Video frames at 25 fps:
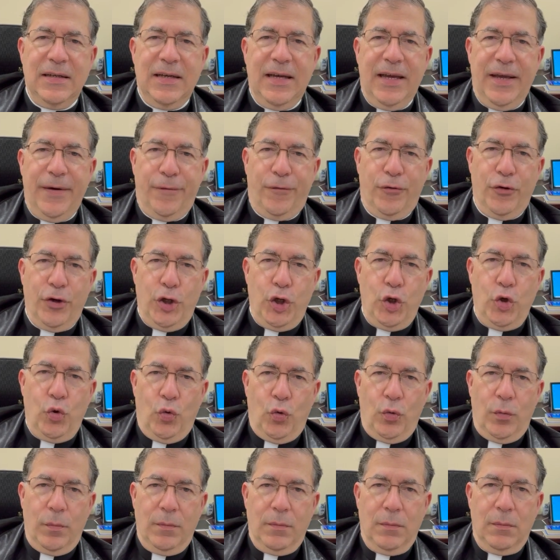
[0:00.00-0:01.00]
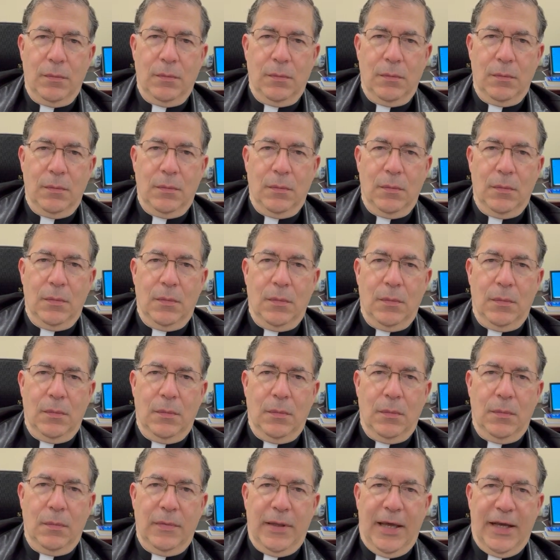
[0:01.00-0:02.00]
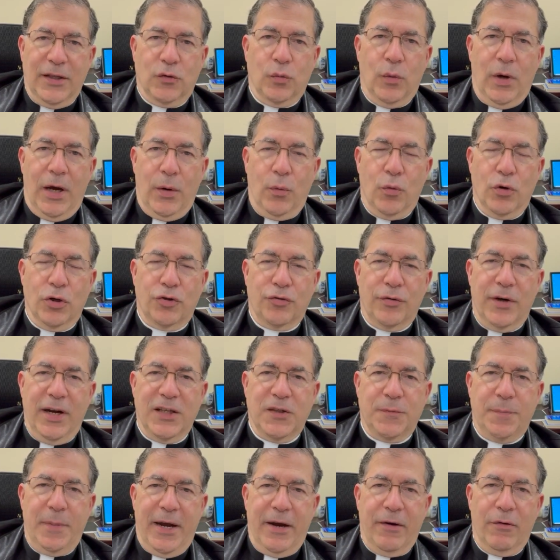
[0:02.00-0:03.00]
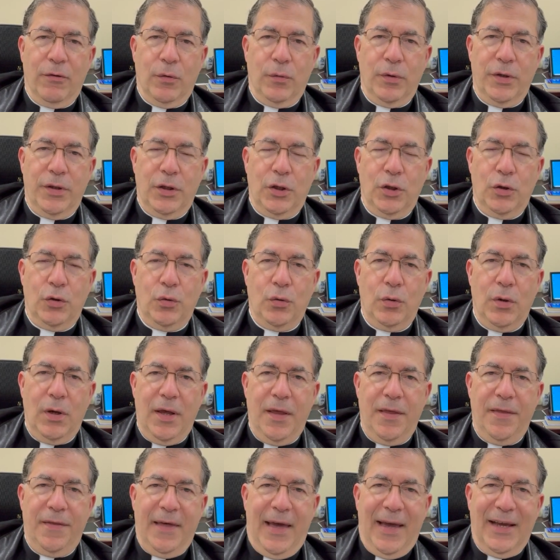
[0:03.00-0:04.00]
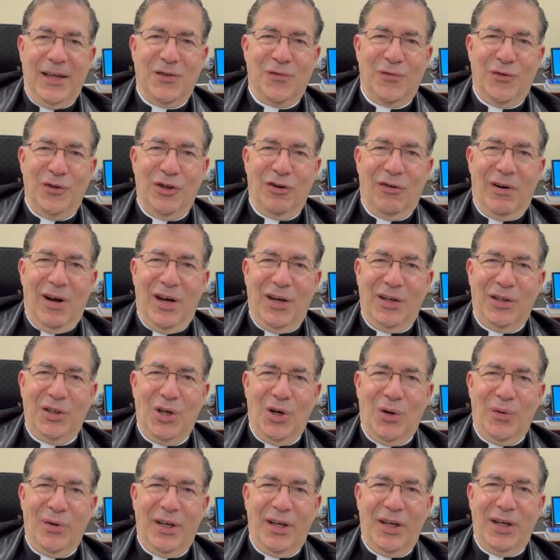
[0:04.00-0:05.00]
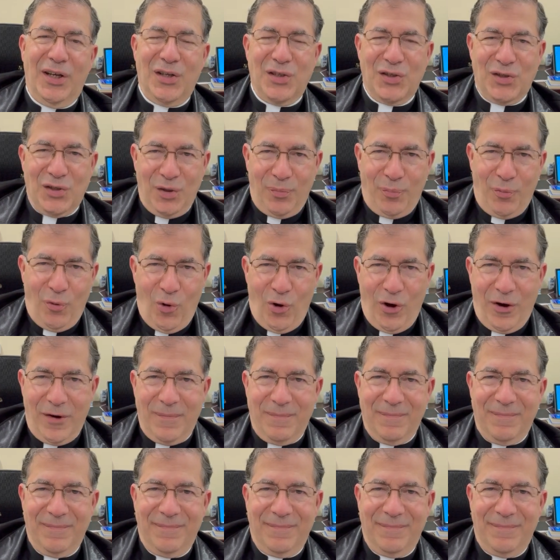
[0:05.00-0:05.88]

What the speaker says: and for you. That's why we're transparent with you. Thanks for your ongoing support.